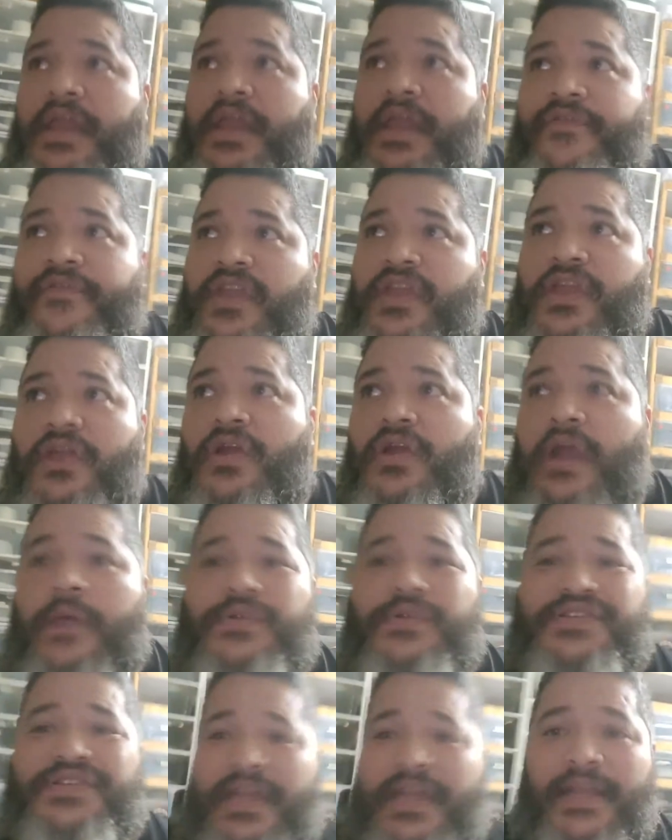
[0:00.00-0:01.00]
of the year, I
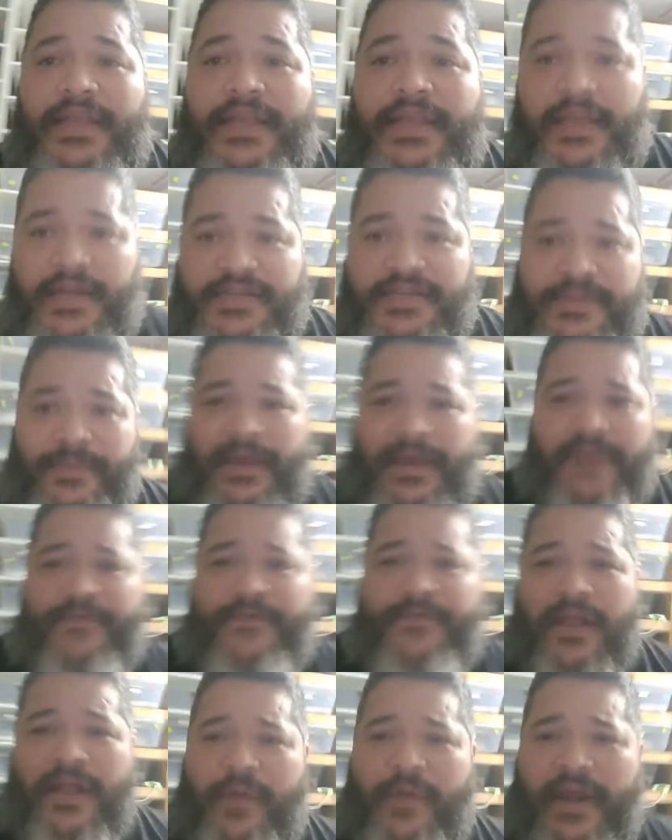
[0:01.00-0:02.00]
was killing it. As a matter of
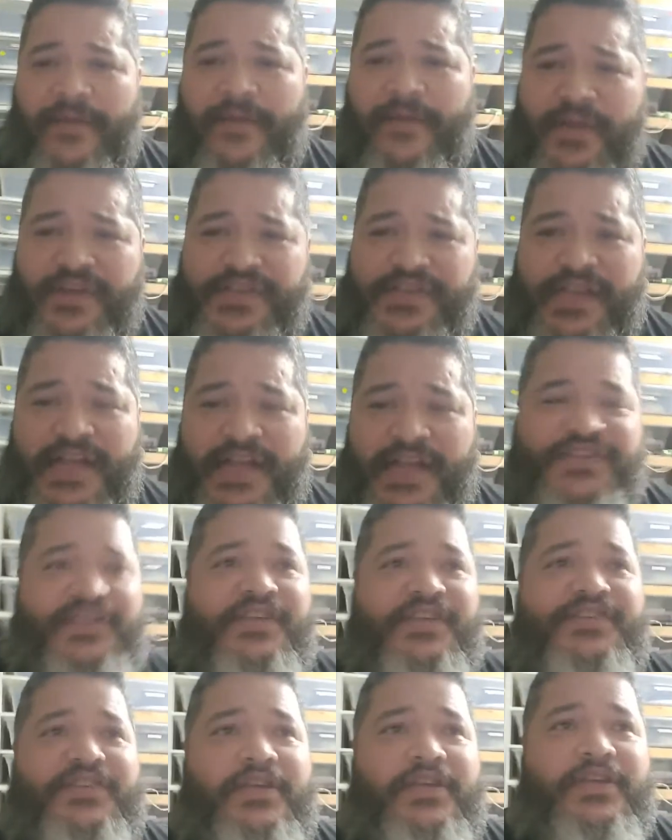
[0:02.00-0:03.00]
fact, when I finished last
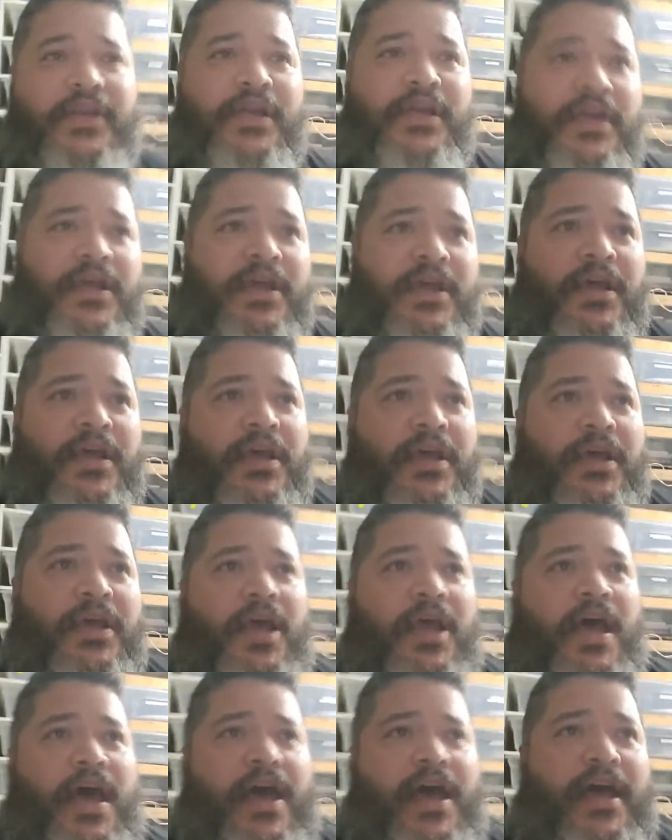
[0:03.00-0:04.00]
season,
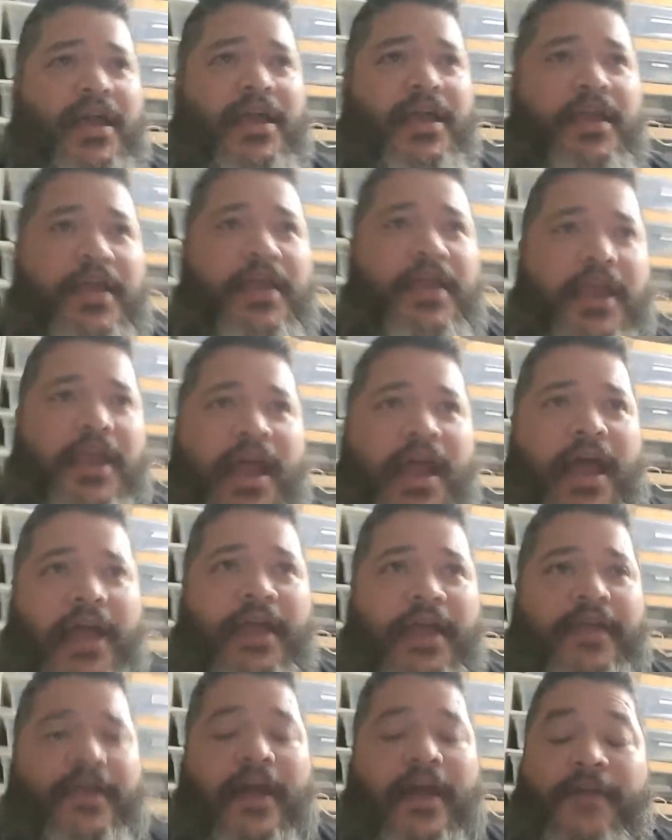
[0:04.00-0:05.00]

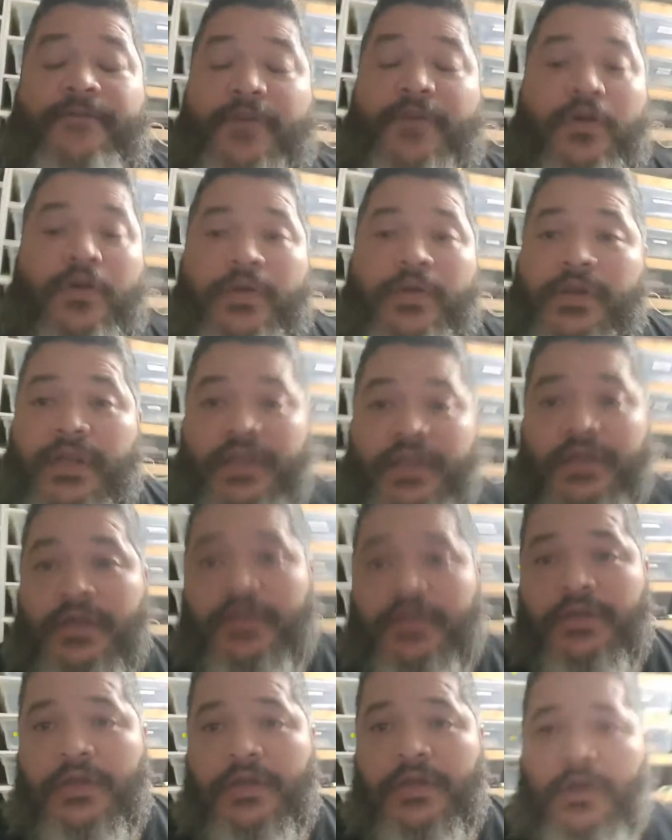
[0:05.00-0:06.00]
I felt really
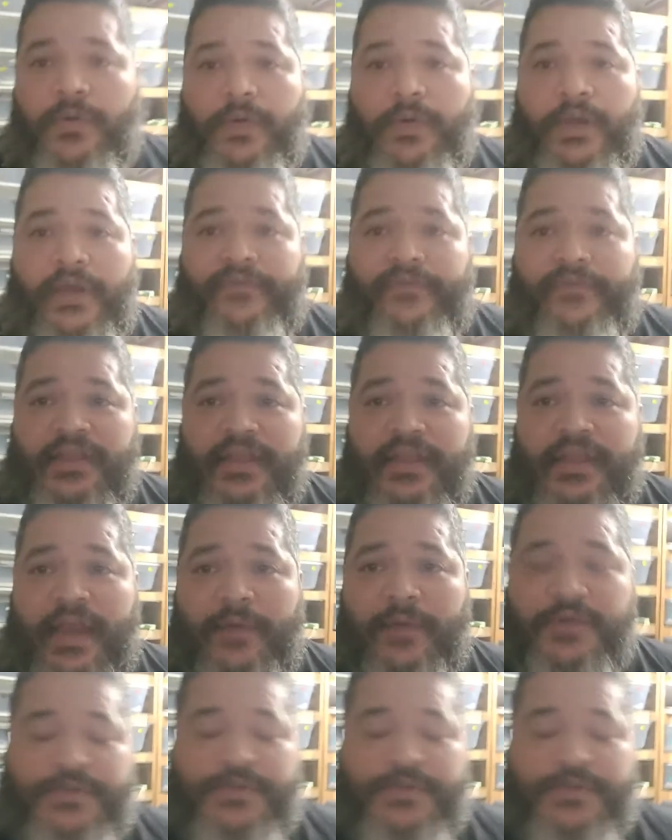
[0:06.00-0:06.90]
good with everything that I was